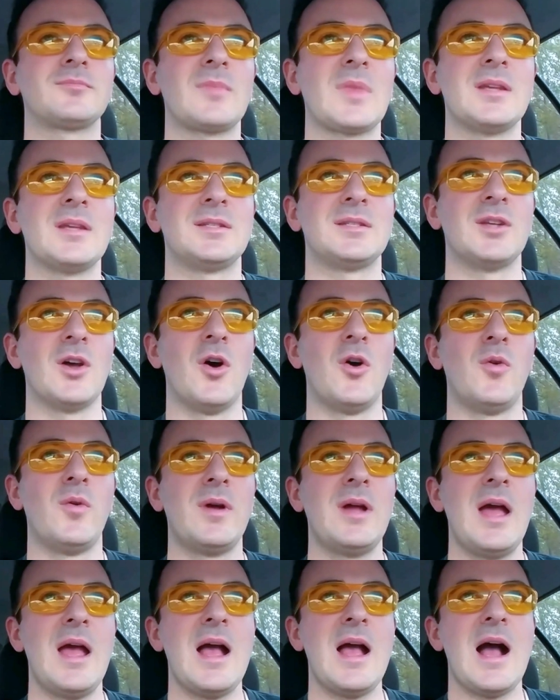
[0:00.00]

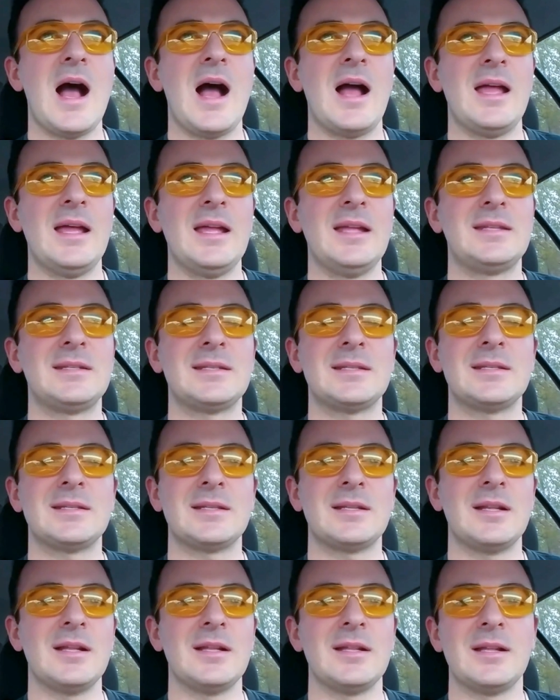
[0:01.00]
So
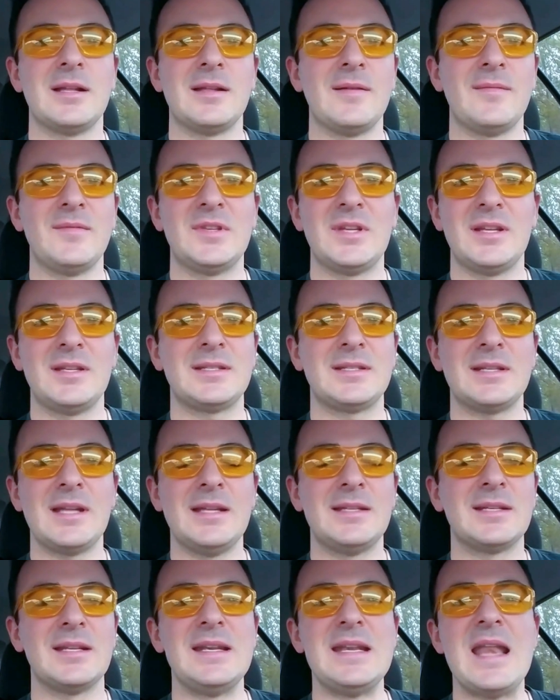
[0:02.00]
it's
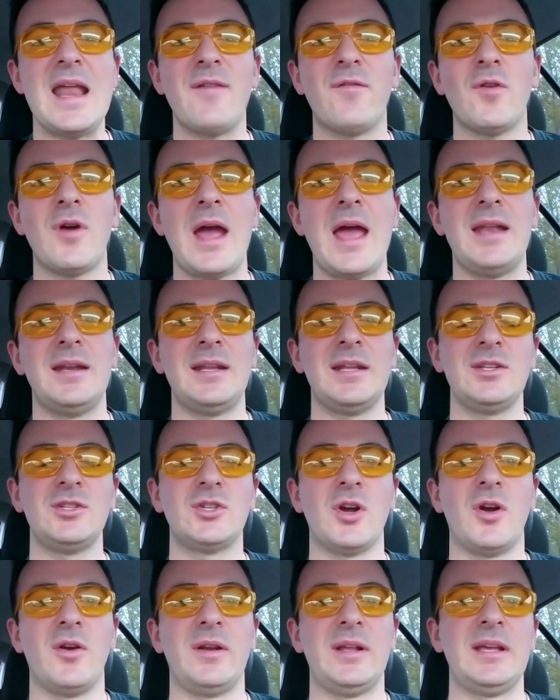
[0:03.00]
a never-ending
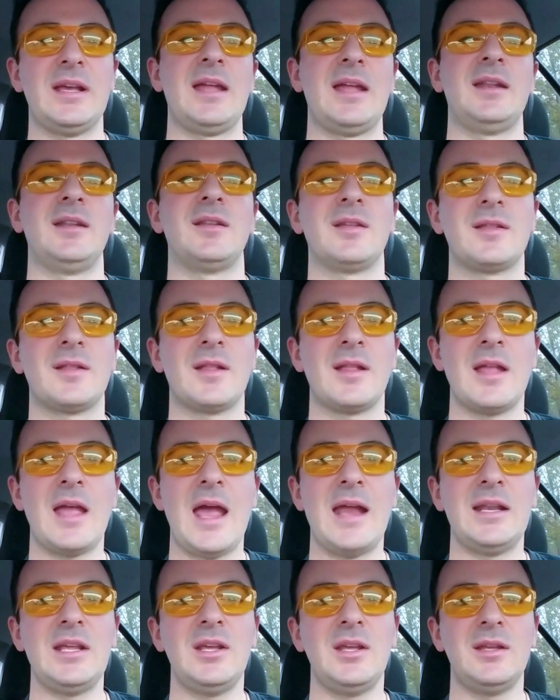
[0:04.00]
journey, and
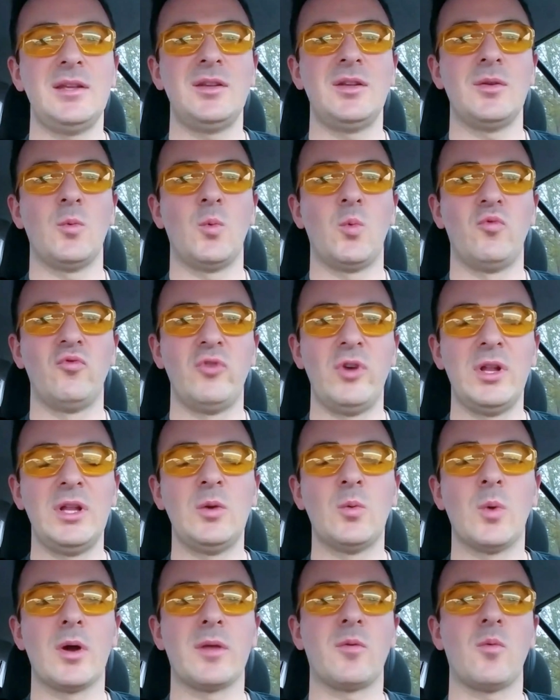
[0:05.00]
any
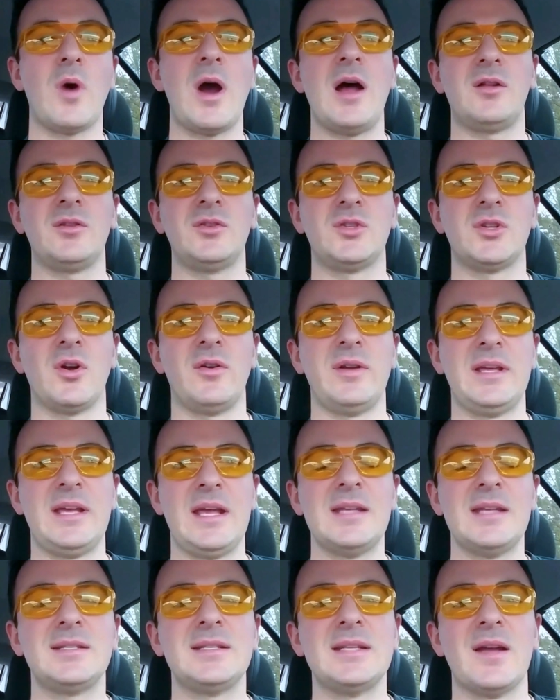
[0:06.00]
really worthwhile
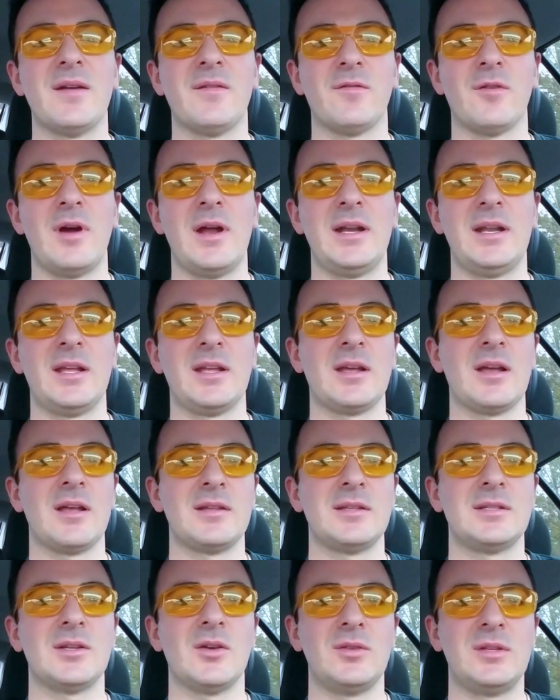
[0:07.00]
journey is never-ending.
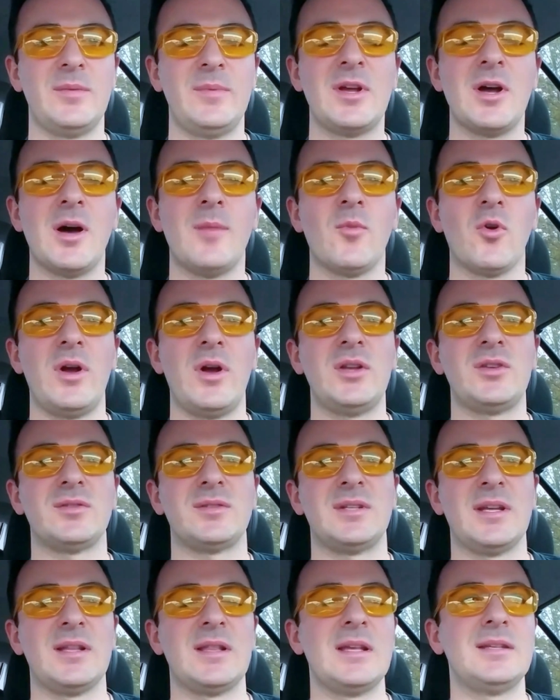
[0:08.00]
So to become more
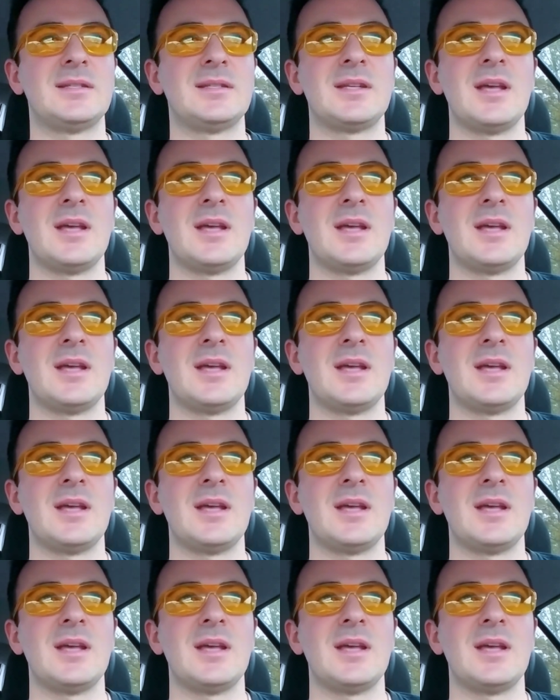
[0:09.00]
interesting, I